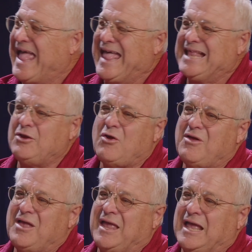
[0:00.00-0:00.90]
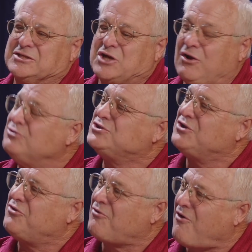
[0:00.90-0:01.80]
And it's close to
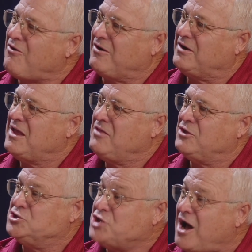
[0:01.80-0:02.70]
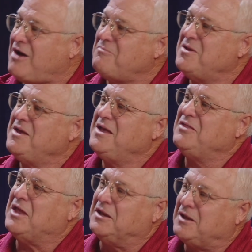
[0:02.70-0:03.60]
their heart. The job,
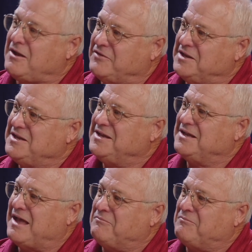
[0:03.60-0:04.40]
they love it. Mm-hmm.